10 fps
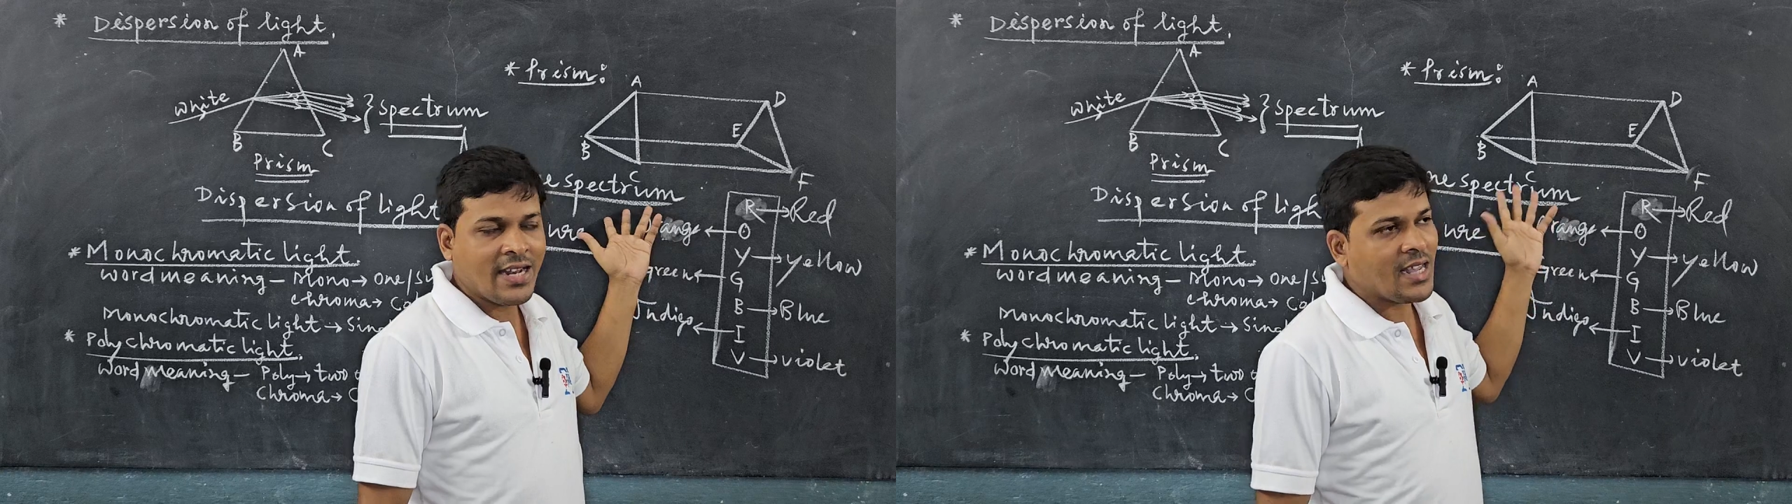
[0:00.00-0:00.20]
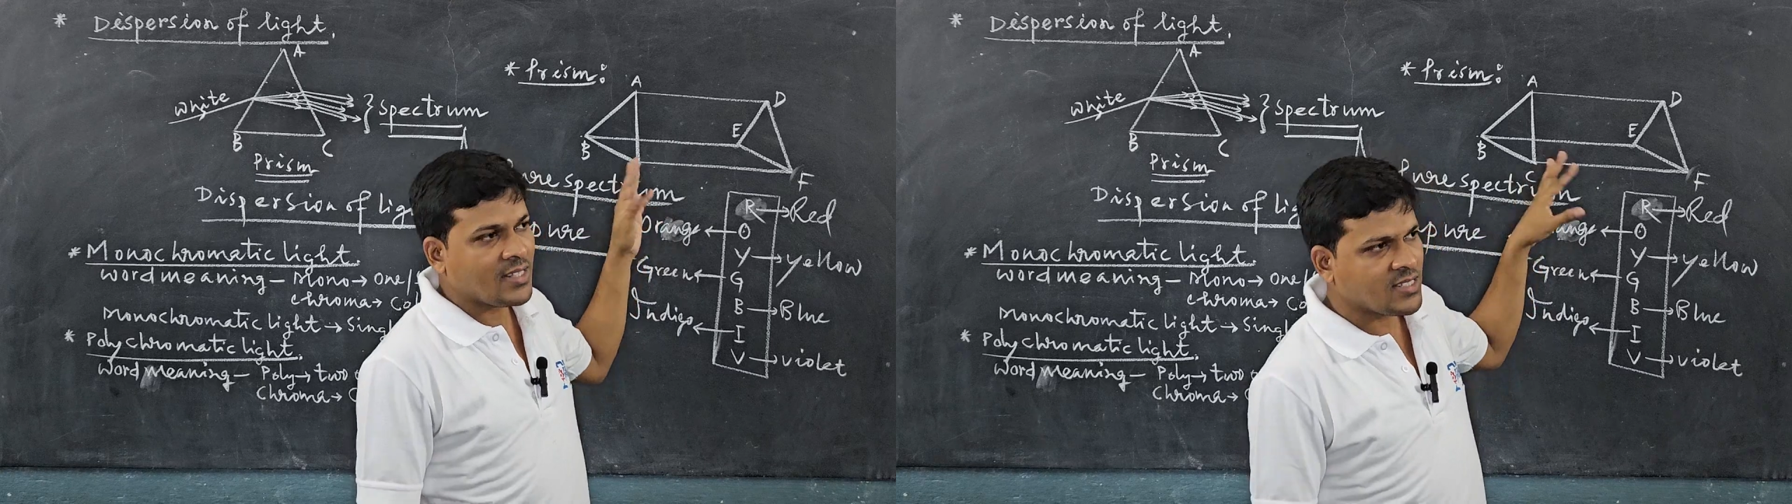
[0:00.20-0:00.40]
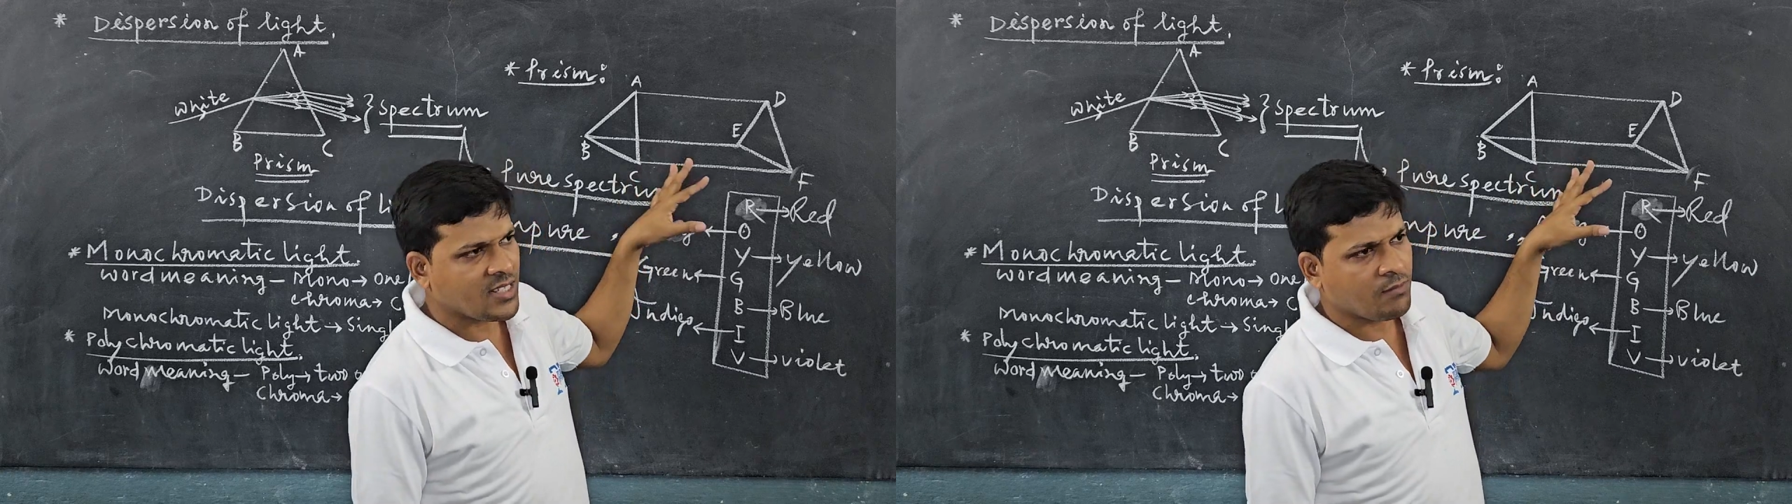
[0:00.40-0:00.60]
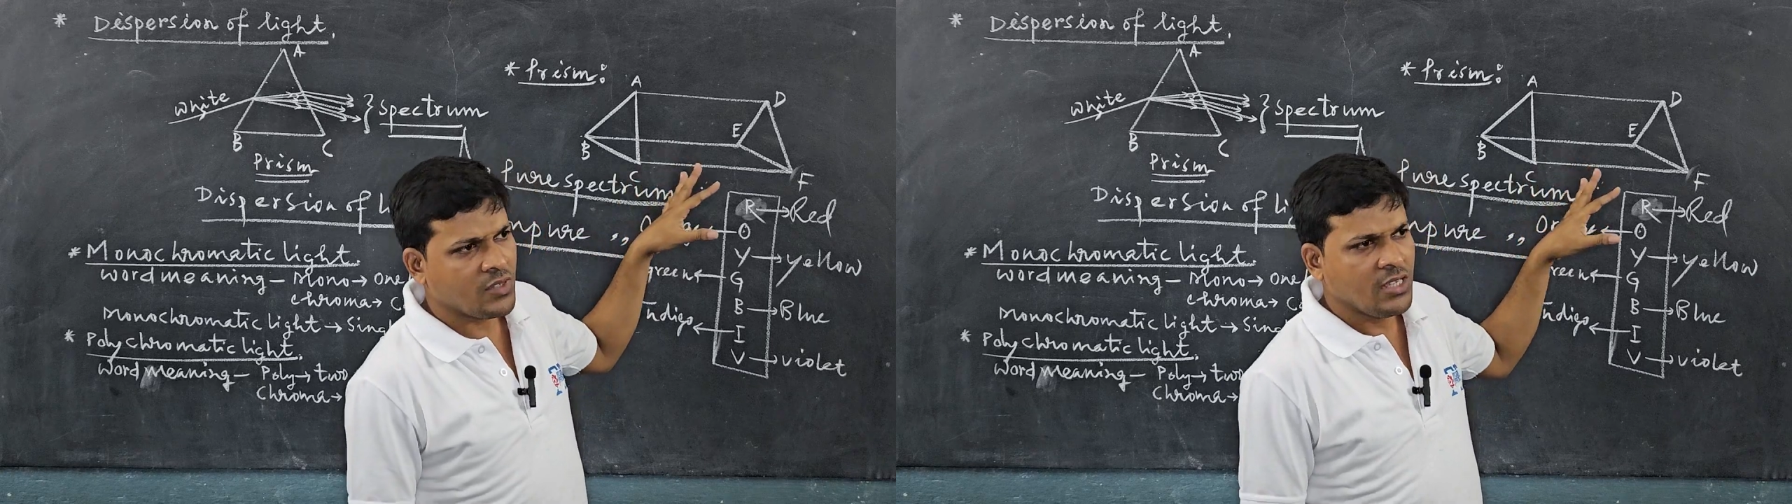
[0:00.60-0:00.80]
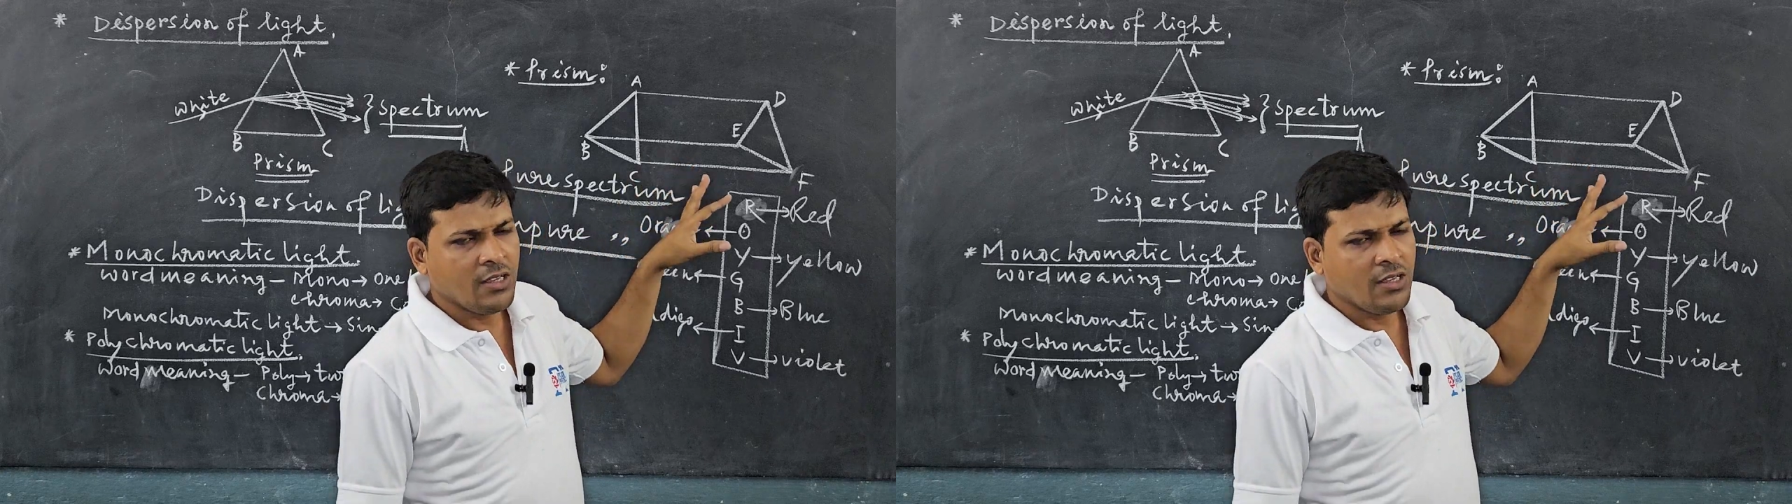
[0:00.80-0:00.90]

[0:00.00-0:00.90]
and other some